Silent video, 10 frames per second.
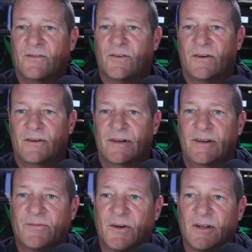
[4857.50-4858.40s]
for,
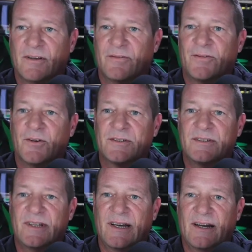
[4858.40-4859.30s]
and for all the folks
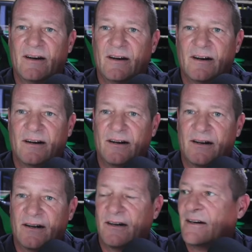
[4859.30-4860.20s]
that
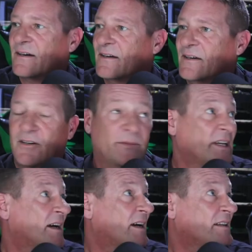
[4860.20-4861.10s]
are going to be
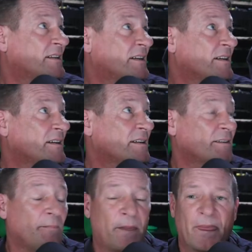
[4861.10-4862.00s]
on there,
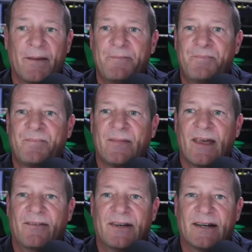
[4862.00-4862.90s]

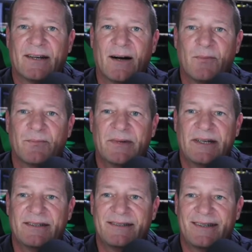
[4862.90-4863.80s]
got a couple
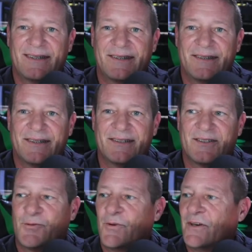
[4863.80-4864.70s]
minutes to get things squared